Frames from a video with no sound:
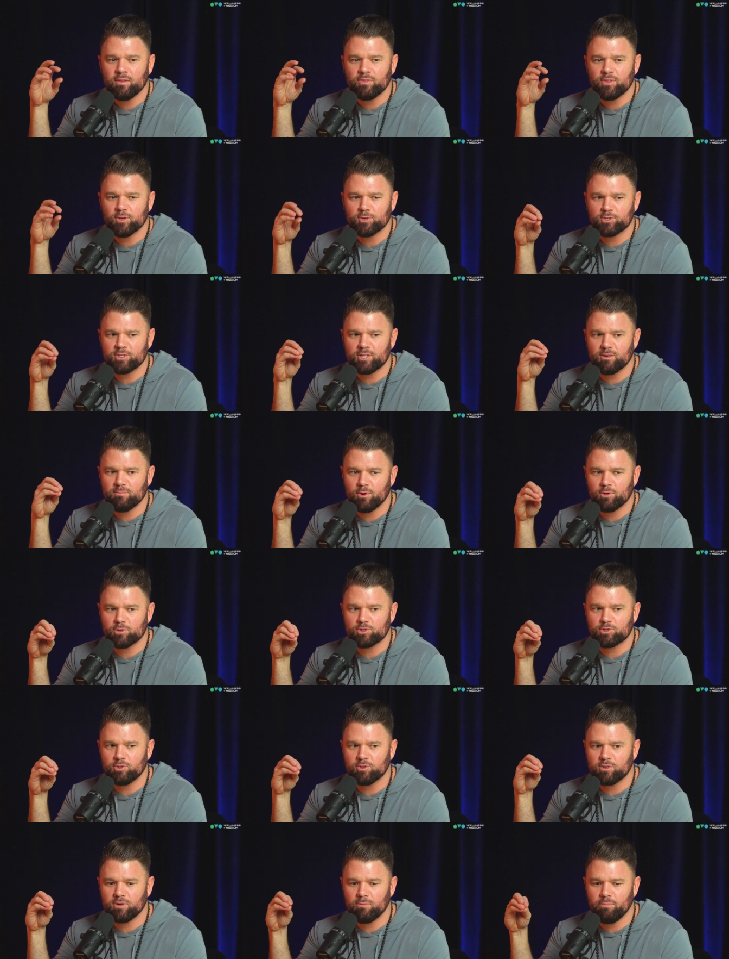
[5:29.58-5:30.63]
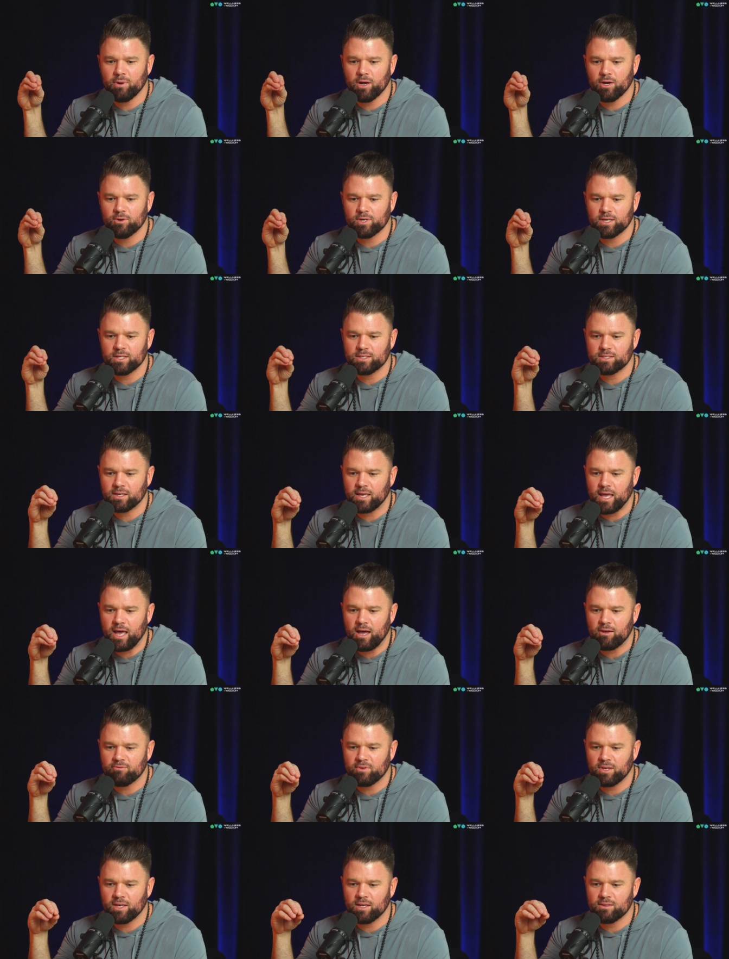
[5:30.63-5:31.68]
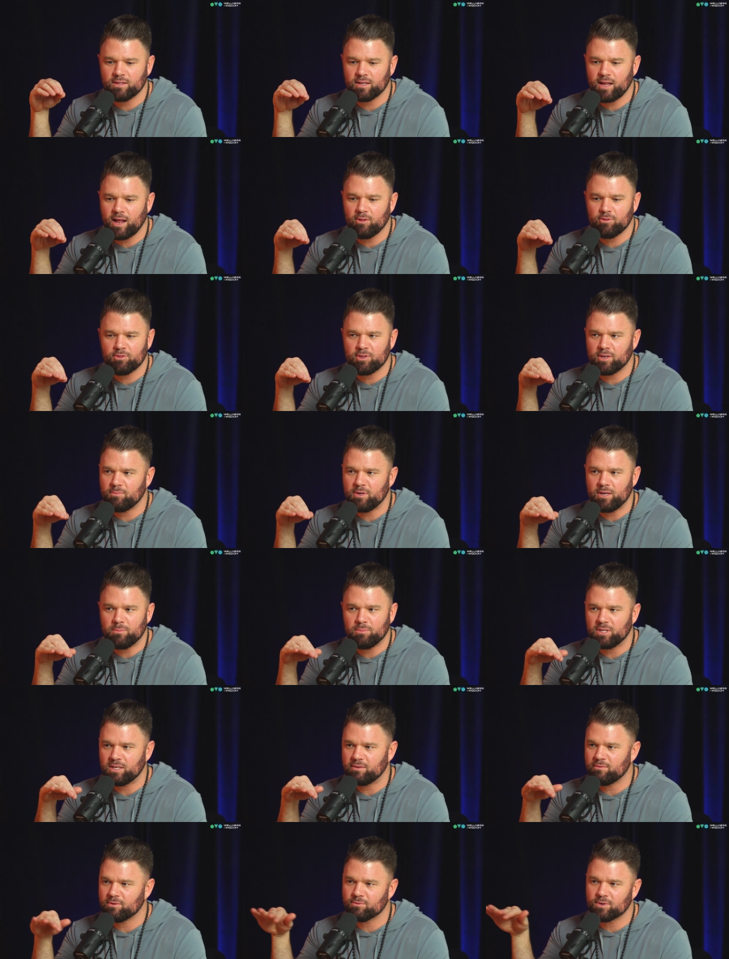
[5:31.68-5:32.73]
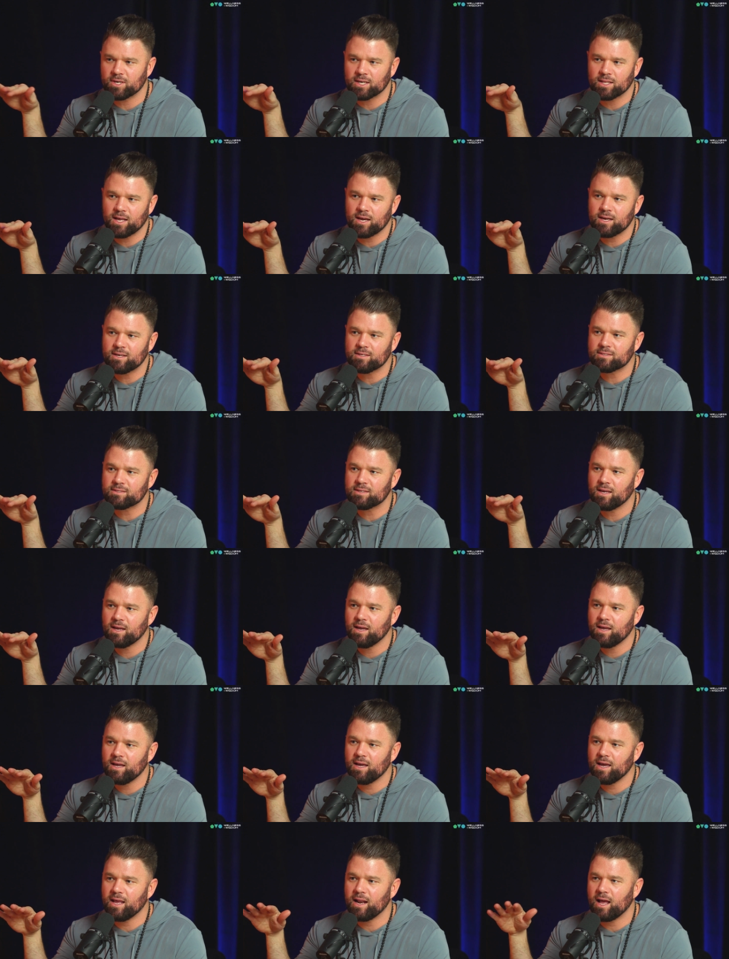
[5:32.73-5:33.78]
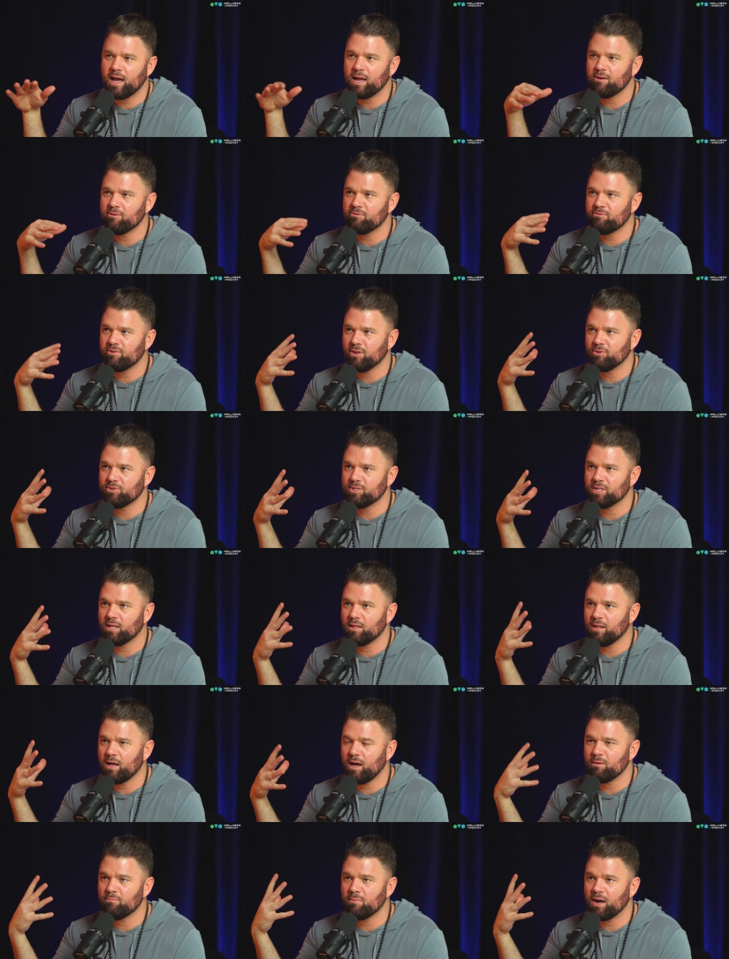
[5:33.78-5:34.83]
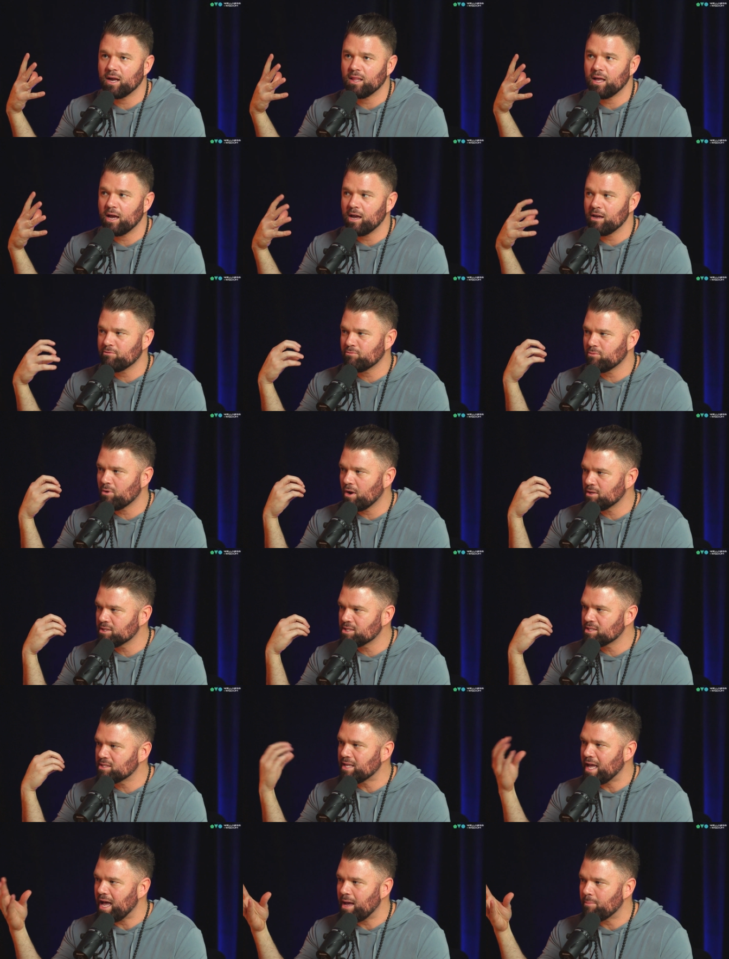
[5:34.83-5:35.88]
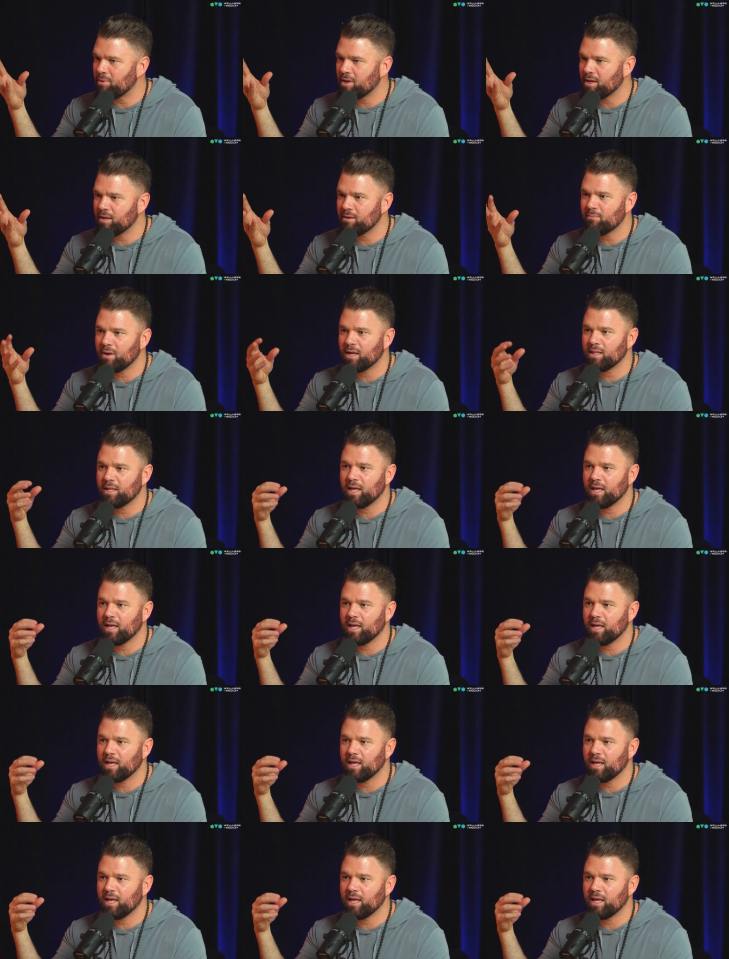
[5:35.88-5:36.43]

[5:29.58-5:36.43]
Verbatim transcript: There's an emotional component to caffeine that I don't think people even realize. And I have felt it a lot in my life where I'll snap at my